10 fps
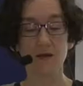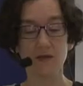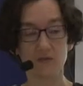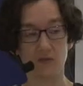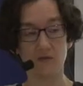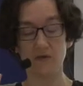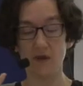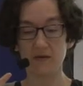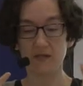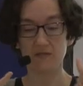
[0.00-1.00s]
So they're
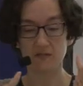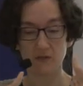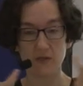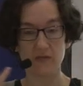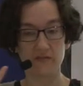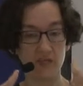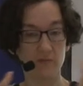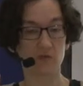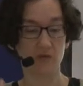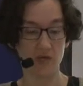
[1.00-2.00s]
not necessarily the same
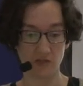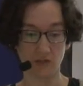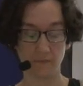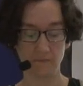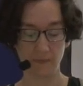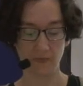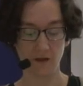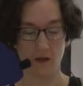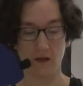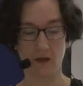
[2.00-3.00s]
duration.
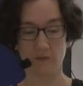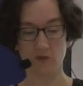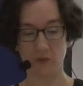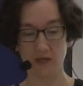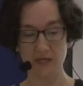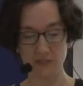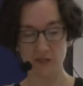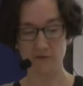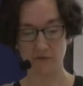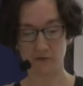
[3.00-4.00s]
So what I need to
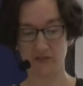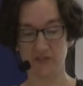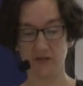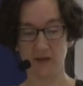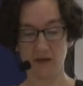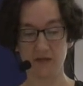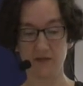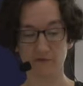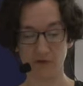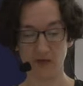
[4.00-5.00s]
do first is align the
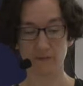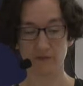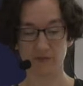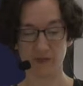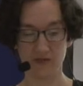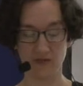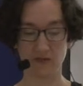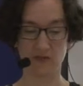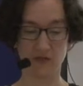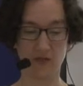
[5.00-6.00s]
frames to
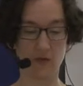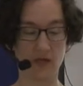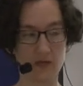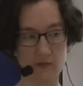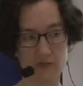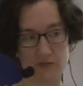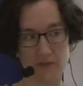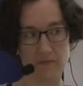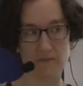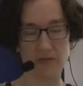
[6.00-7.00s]
basically say, okay, here's the
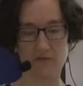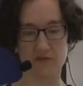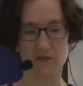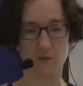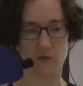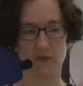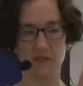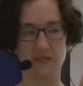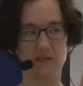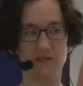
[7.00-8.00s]
bit of this word
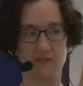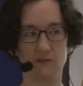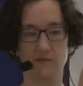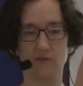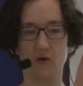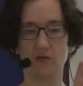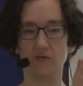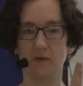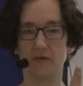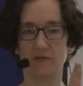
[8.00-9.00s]
that sort of
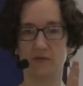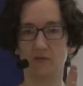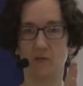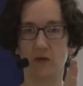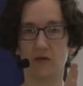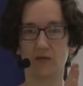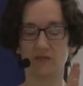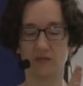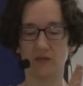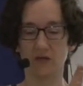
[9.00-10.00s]
corresponds to where it is
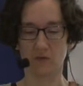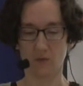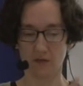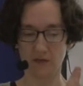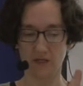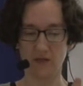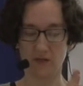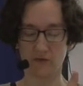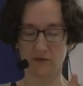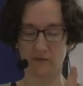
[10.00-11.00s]
in the other word, in the
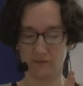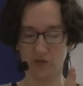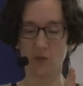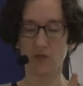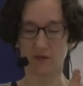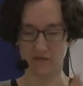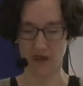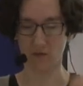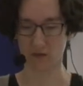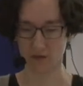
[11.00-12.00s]
other token of
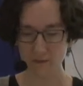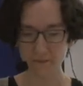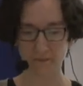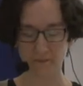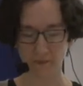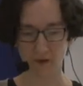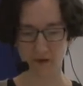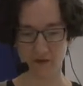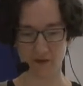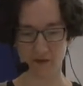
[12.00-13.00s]
that word,
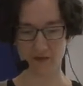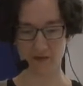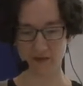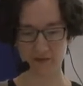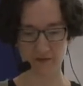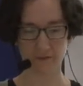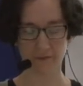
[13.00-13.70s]
the other instance.